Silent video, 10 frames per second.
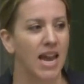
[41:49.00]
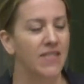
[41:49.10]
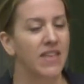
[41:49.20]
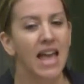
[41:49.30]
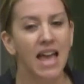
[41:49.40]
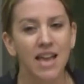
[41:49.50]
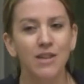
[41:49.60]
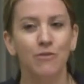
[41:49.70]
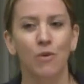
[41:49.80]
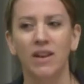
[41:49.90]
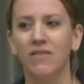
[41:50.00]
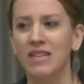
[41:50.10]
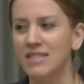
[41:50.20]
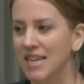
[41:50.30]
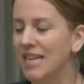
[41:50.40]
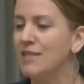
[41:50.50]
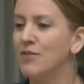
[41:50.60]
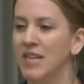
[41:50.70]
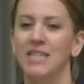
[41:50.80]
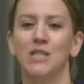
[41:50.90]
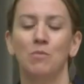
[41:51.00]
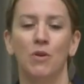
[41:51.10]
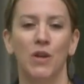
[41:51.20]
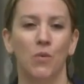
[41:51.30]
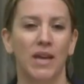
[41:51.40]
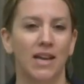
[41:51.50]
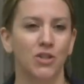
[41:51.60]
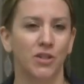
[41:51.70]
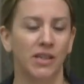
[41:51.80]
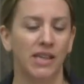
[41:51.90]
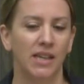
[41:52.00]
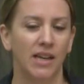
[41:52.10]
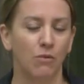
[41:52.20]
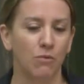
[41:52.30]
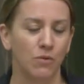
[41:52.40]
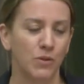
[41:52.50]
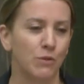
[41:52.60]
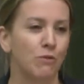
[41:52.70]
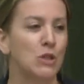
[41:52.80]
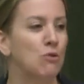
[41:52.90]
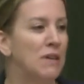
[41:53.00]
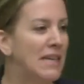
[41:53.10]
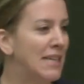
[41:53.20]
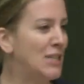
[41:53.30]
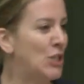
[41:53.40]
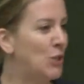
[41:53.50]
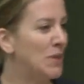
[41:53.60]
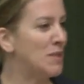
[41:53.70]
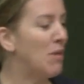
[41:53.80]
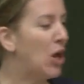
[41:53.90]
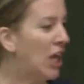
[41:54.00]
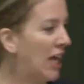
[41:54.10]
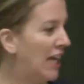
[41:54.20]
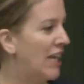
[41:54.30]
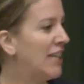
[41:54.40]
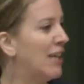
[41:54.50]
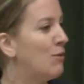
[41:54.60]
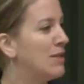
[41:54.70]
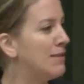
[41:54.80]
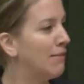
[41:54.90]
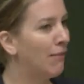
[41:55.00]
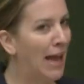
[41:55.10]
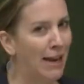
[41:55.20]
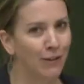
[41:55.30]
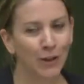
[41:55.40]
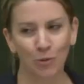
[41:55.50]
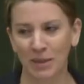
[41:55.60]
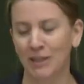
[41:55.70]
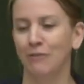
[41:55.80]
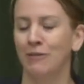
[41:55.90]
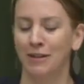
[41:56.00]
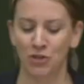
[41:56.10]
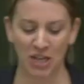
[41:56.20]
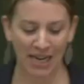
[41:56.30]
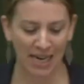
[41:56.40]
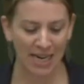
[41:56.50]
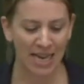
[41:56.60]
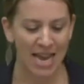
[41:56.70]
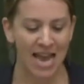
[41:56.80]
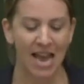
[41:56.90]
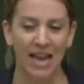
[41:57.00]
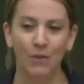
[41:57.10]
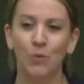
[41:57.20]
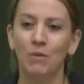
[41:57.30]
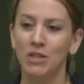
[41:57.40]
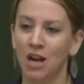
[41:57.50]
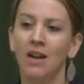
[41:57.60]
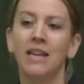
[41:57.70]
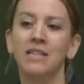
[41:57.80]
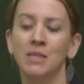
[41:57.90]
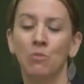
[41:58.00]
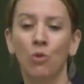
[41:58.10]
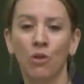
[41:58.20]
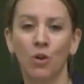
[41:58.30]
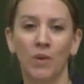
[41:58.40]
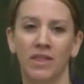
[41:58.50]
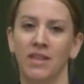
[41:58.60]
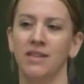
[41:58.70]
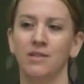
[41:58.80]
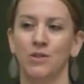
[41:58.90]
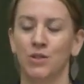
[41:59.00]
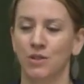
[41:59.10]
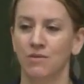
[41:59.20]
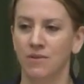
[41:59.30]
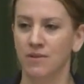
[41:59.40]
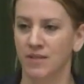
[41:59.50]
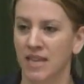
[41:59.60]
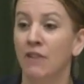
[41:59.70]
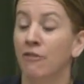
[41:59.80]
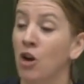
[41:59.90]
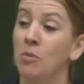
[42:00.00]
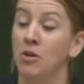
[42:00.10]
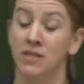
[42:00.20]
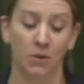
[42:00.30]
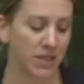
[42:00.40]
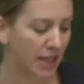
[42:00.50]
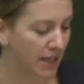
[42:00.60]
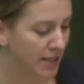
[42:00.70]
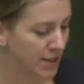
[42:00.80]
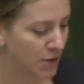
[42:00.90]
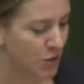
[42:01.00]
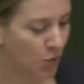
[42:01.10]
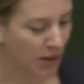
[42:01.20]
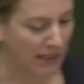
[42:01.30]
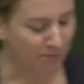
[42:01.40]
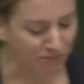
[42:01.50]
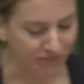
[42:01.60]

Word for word: At the end of one of these days of testimony, we actually uh, sort of retreated to a small hut that was, had a little bit of, of shade, and we were talking some more with these Sikh farmers that were telling us their story.